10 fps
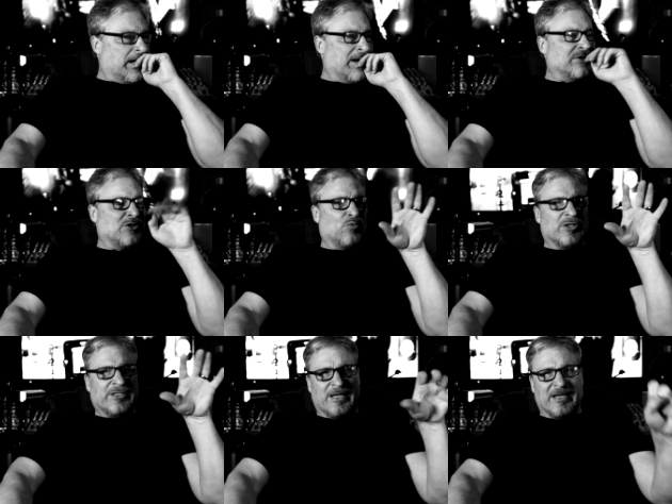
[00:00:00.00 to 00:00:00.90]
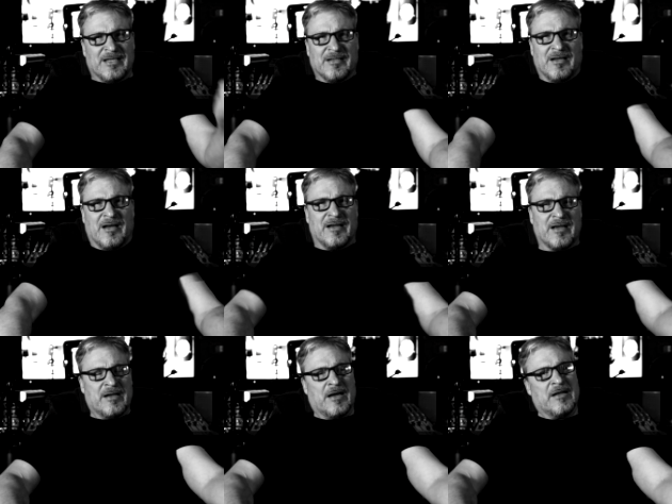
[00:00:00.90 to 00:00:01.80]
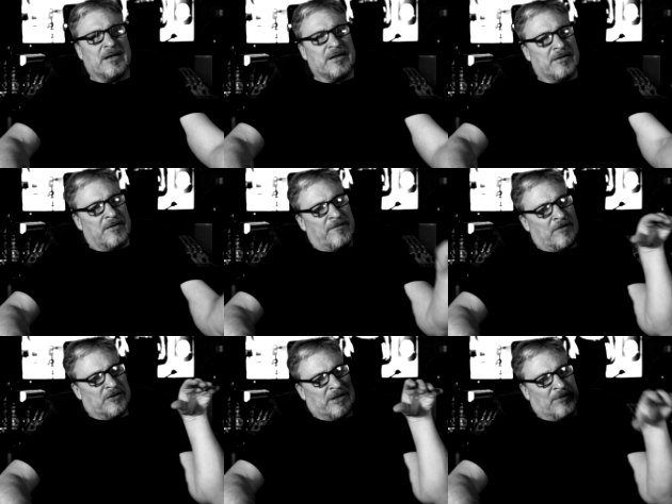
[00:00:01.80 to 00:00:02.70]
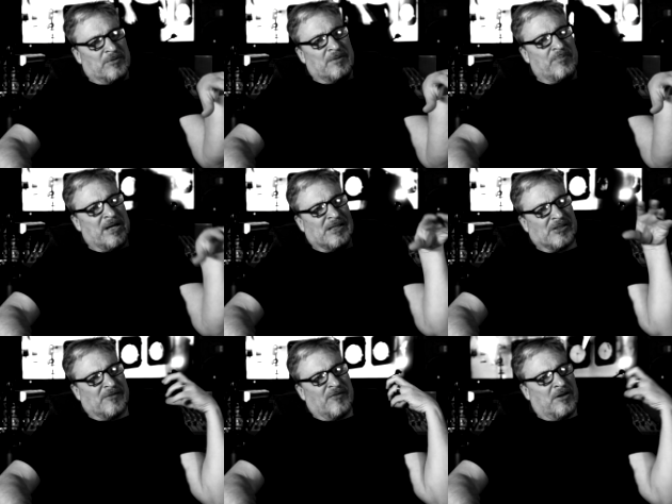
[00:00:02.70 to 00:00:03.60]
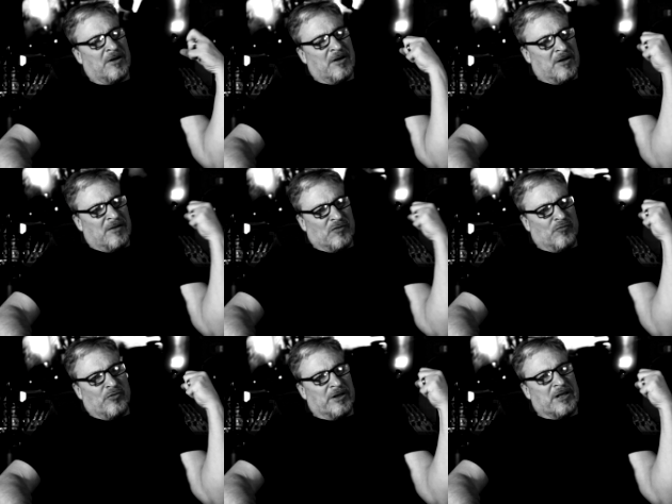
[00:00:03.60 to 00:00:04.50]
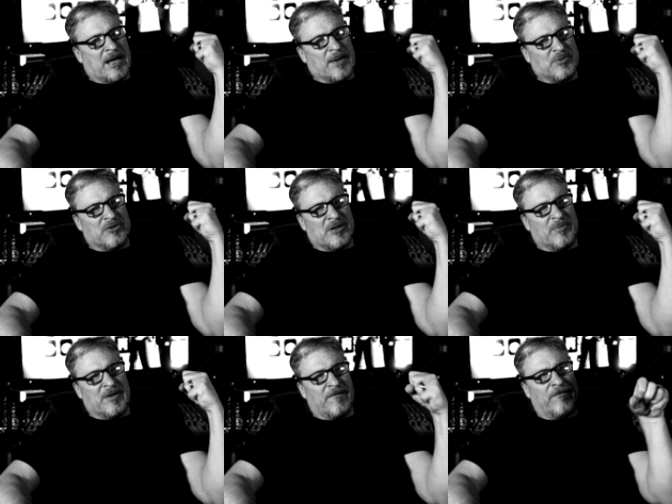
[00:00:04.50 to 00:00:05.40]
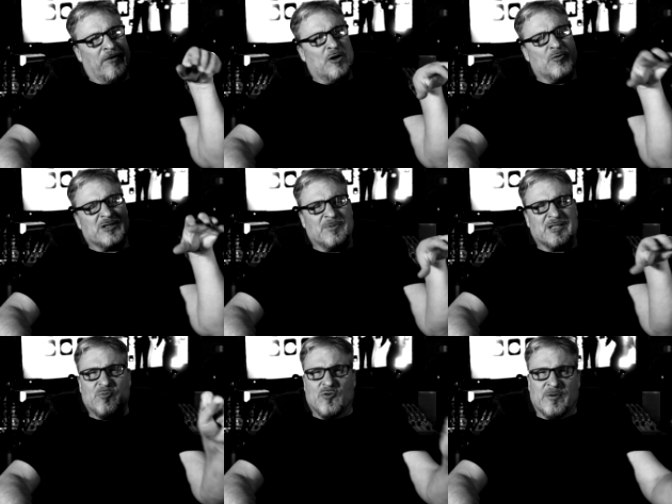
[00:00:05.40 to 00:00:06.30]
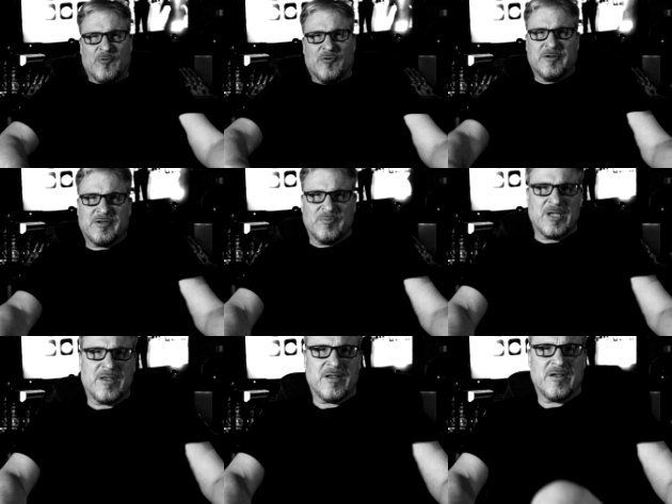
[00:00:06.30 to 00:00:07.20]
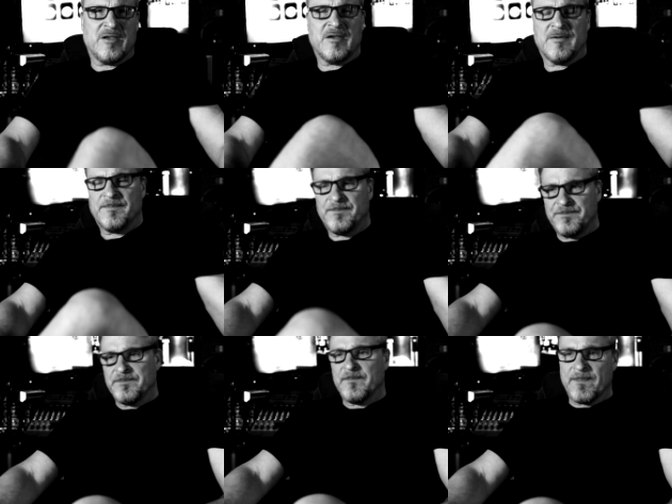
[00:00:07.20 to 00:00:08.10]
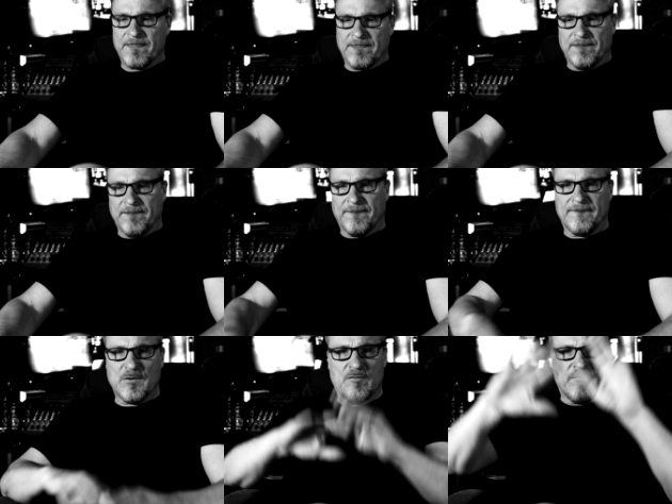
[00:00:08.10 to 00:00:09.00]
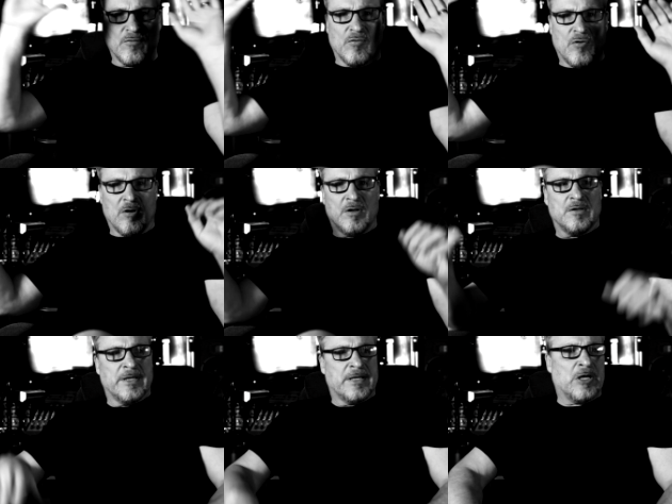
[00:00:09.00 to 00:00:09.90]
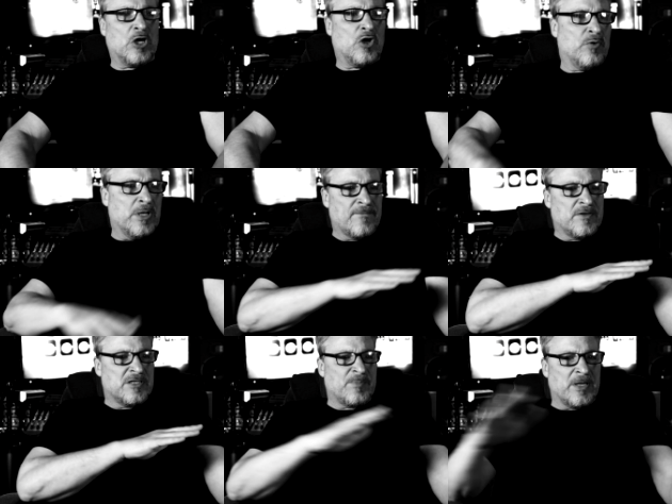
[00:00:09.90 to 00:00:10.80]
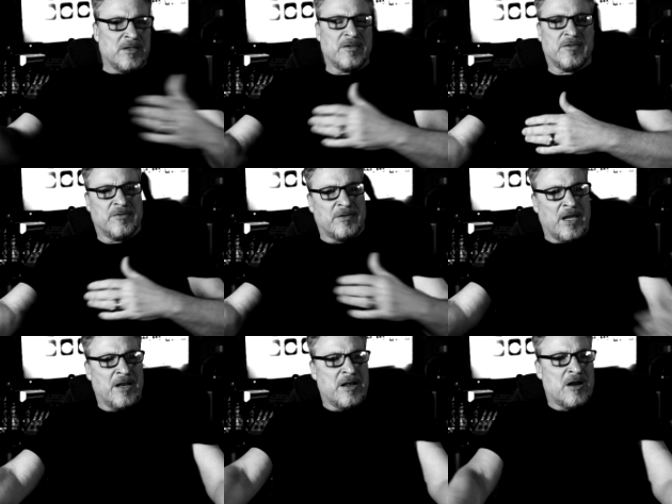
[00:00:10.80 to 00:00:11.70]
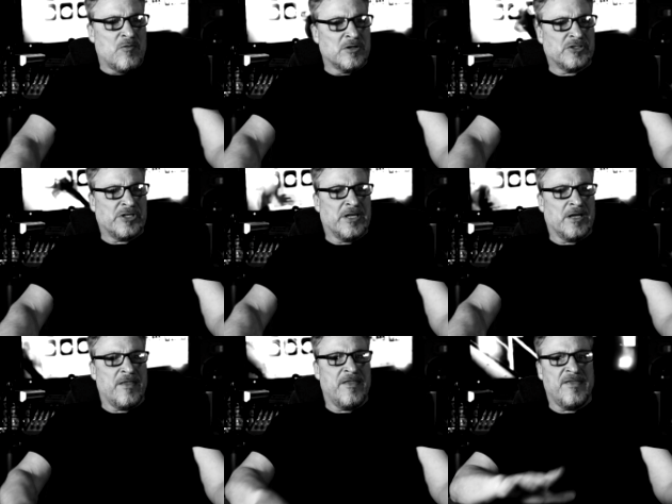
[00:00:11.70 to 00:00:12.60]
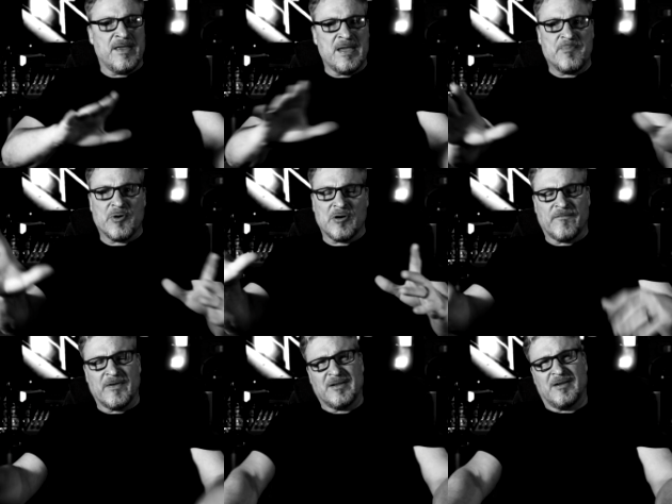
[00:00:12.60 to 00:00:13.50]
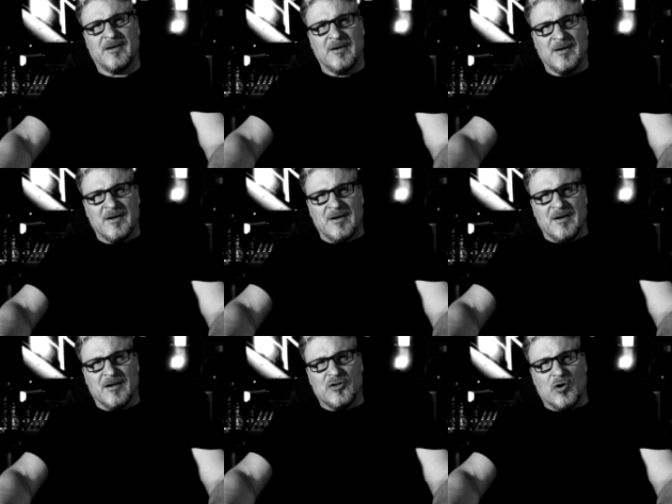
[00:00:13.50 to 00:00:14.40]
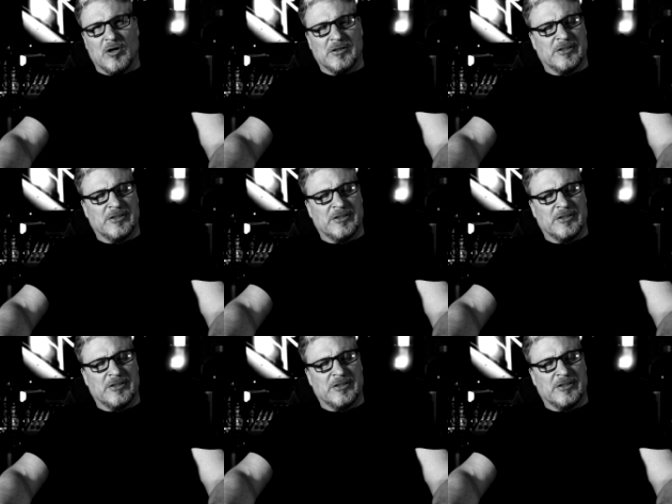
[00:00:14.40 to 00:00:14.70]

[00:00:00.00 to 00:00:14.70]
I was the one take guy. I liked it. The first take was the best. If you really captured something, feel was much more important to me than the overall. Like, oh, we have to spend 10 hours to get the perfect guitar